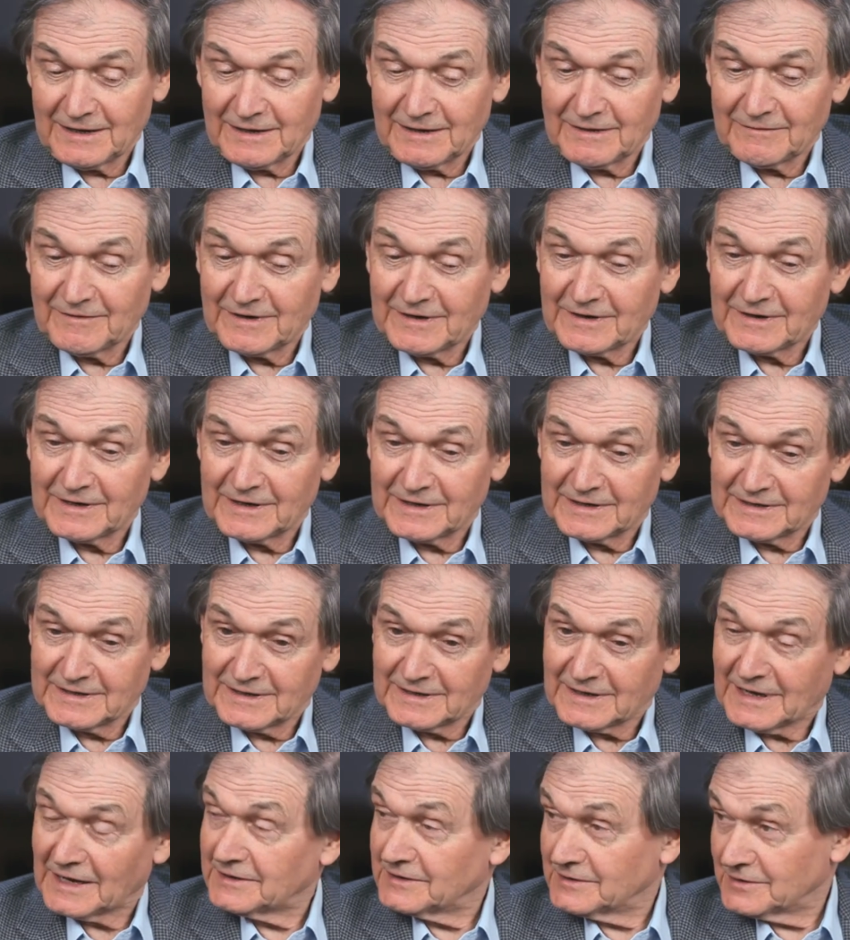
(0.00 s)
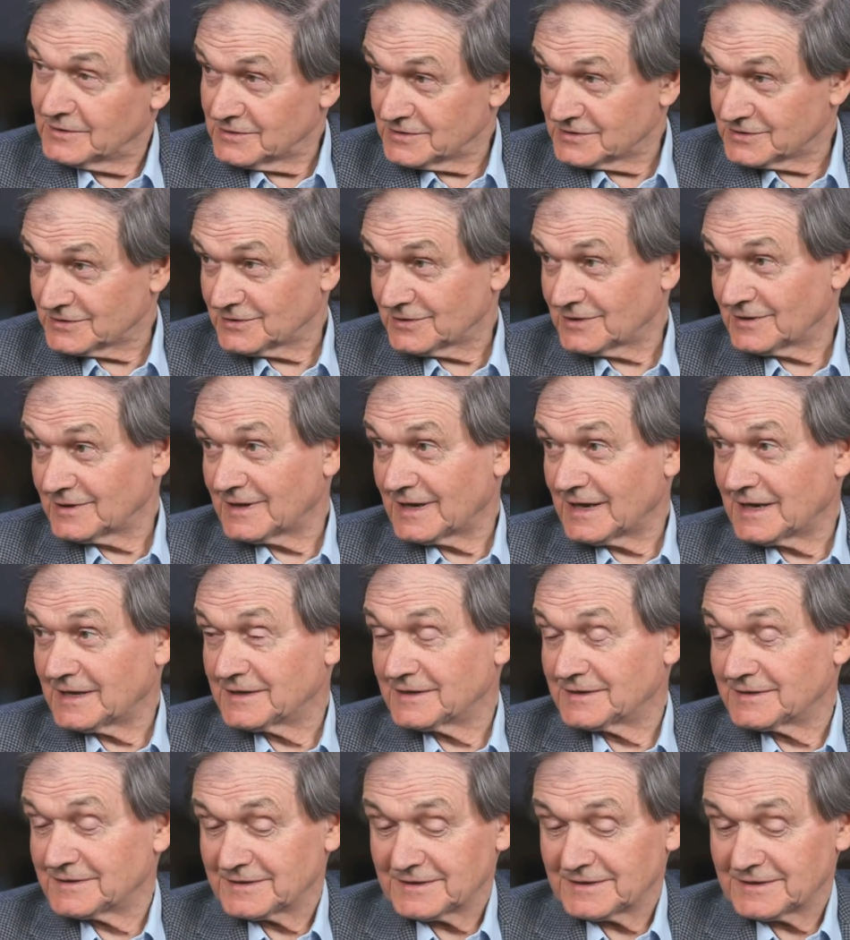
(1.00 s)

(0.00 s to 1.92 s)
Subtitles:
very unusual, and